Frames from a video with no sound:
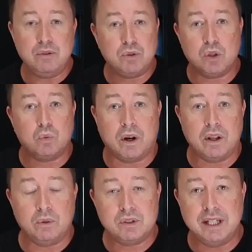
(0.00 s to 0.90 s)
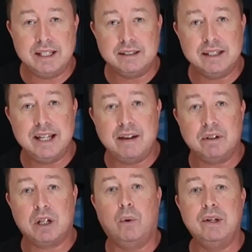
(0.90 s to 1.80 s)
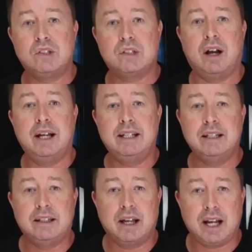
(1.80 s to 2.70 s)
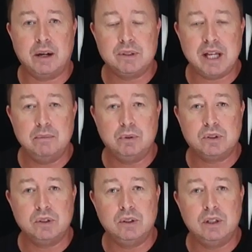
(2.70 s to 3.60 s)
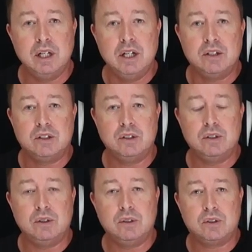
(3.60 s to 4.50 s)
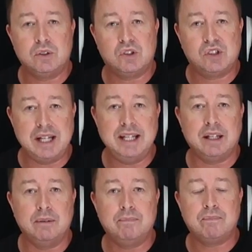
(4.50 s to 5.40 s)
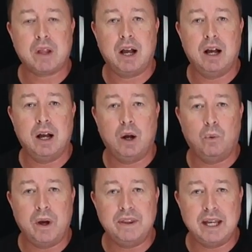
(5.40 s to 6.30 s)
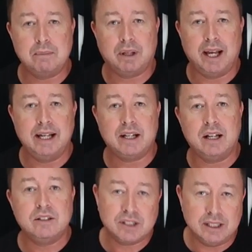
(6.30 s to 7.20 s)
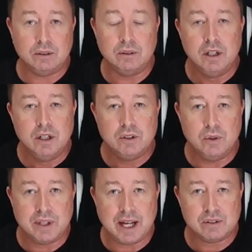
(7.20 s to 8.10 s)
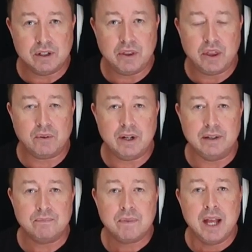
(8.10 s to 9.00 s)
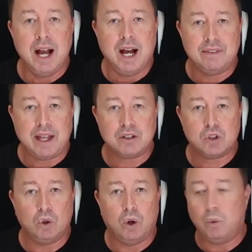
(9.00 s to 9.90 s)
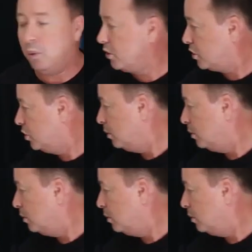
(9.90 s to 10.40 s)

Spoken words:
it was just one of those things. It never coincided that I was able to see them when they played until 2003. And that tour was